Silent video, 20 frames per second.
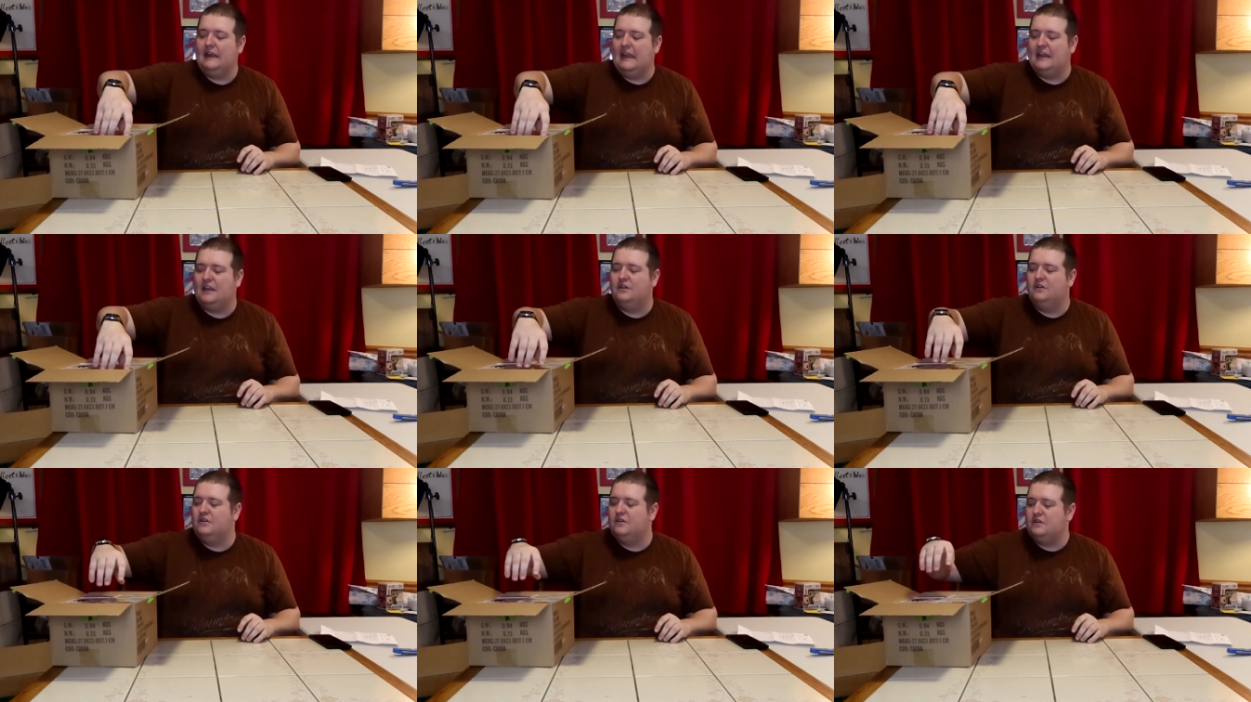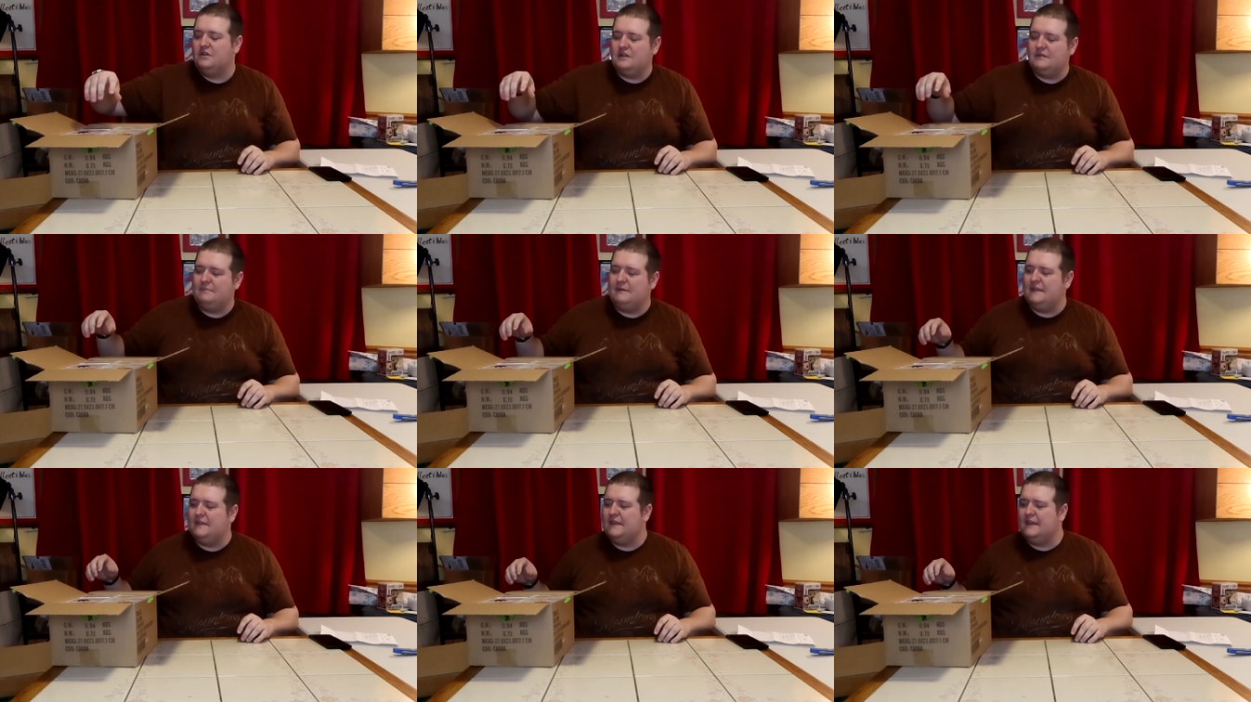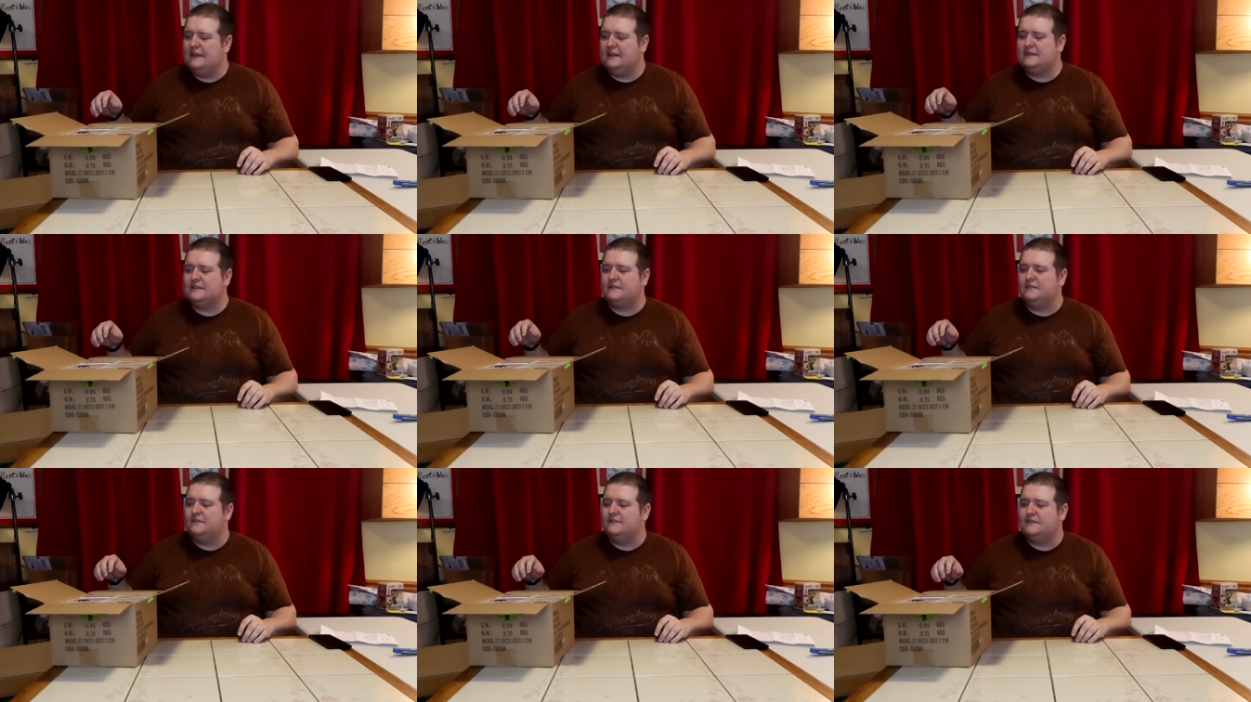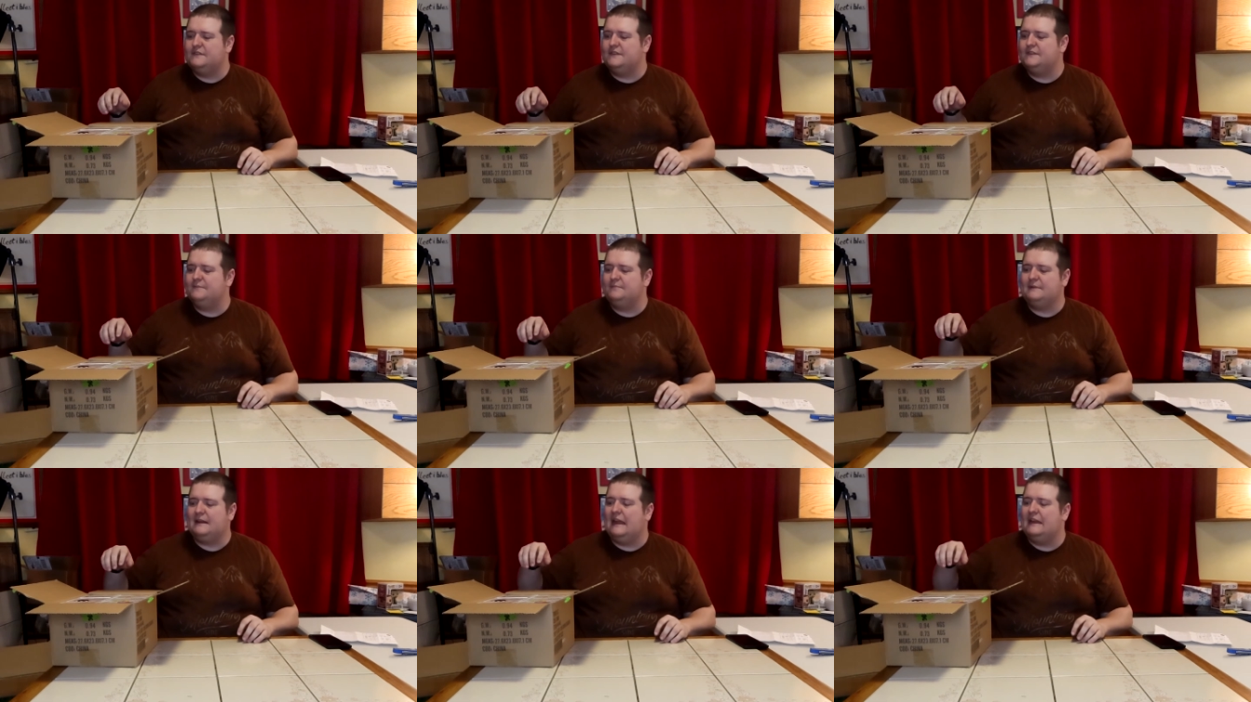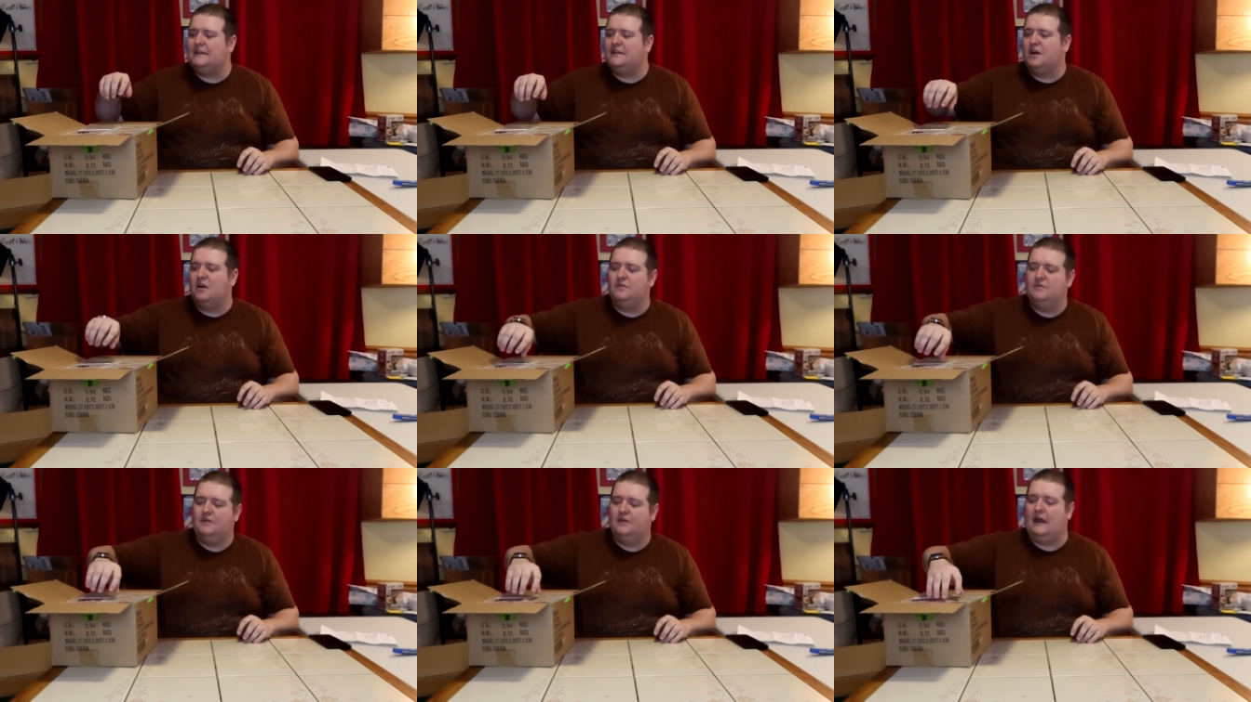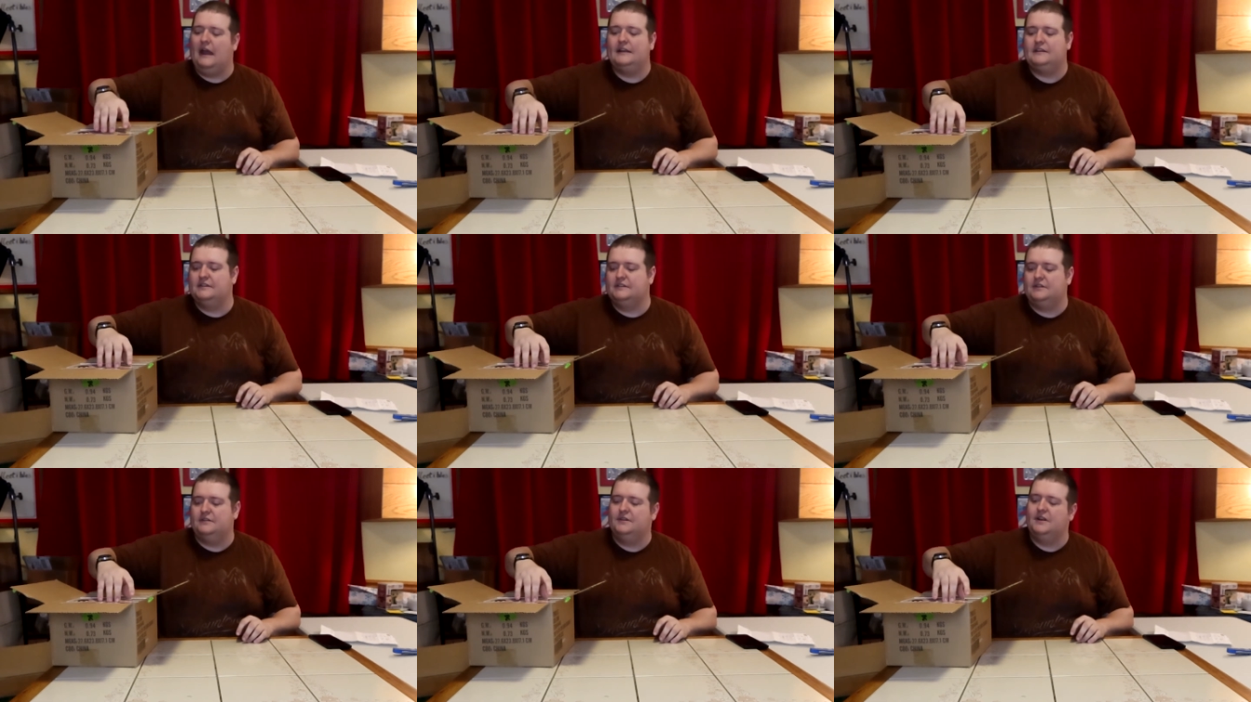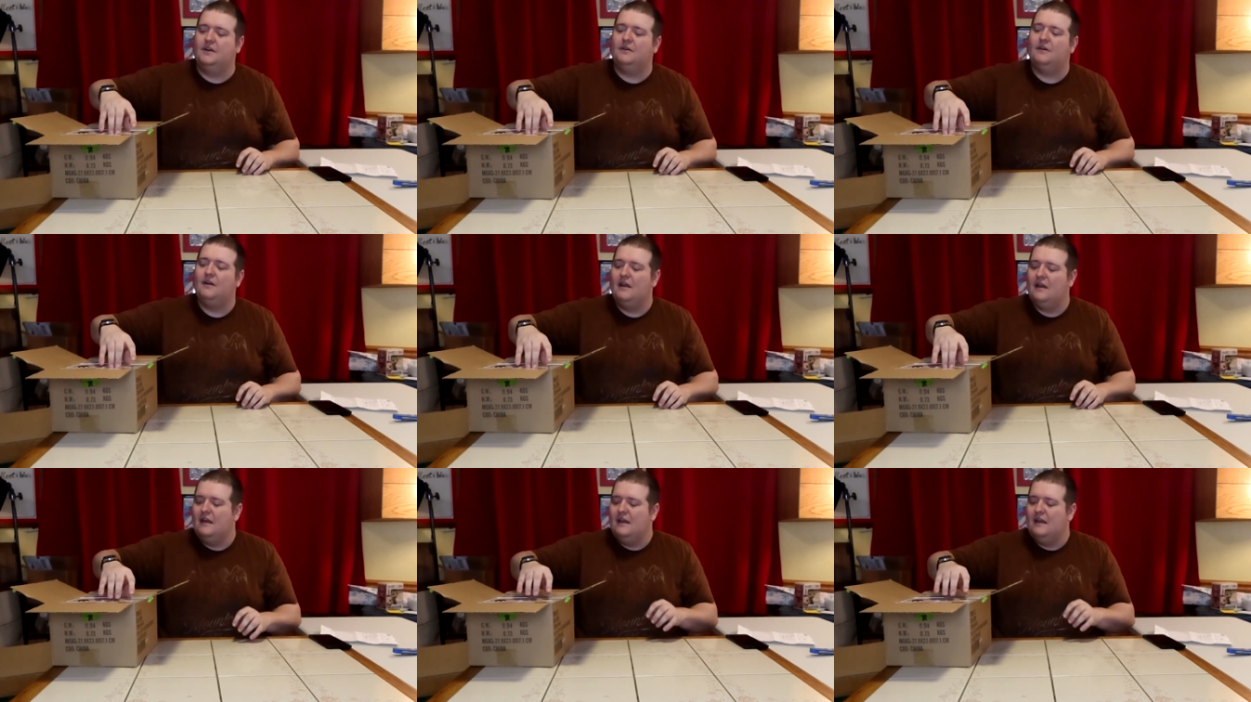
It could be the exclusives, but I don't, I just don't know.